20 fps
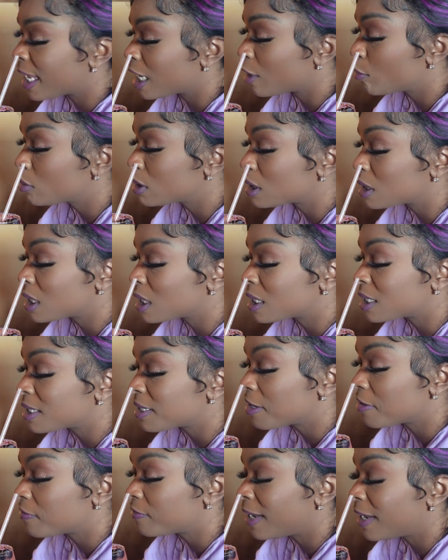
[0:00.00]
it was this
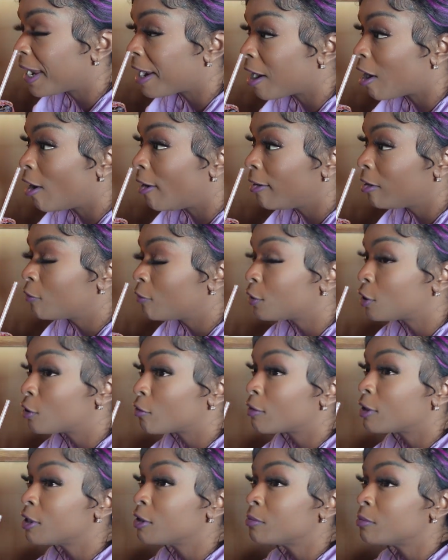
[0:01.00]
stuff like all over the
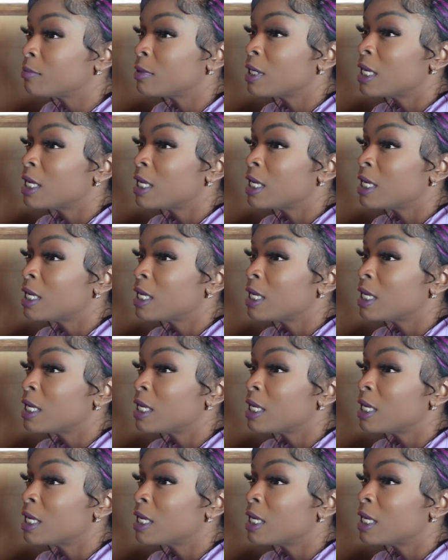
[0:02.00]
room